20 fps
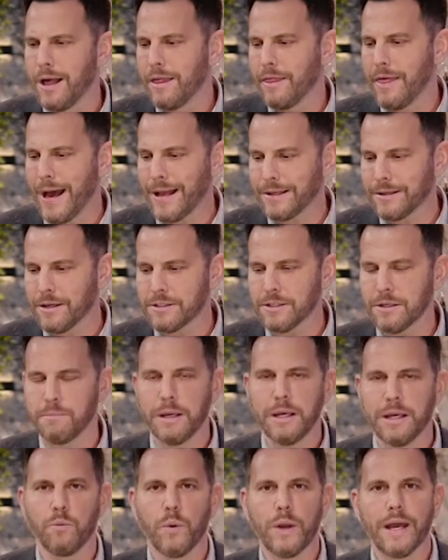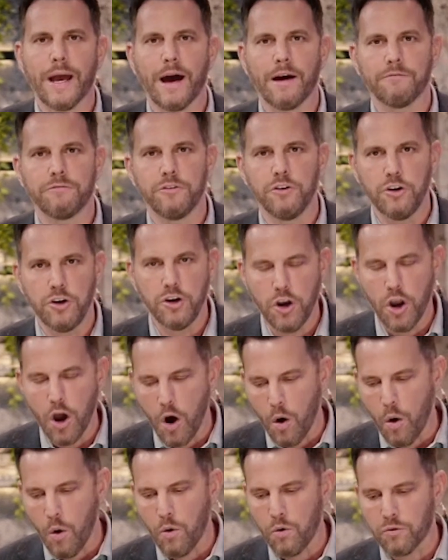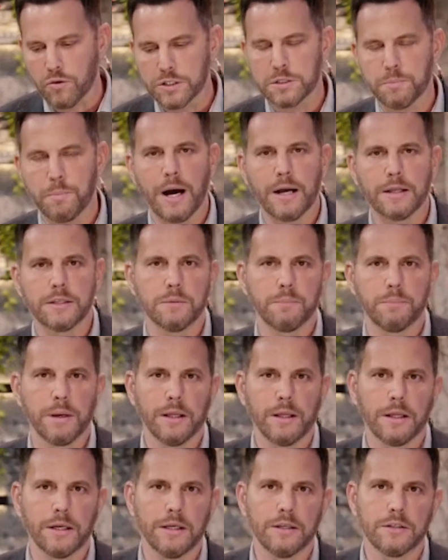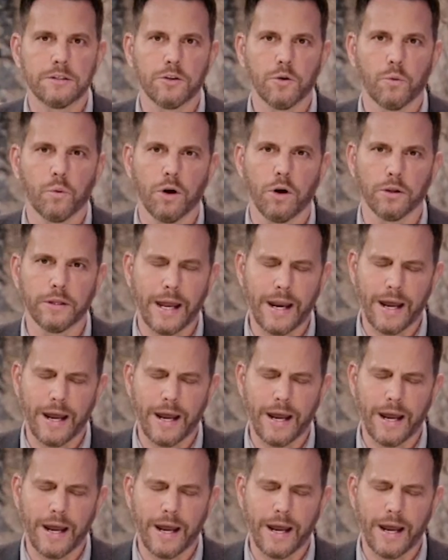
that doesn't mean we have no responsibility to the world.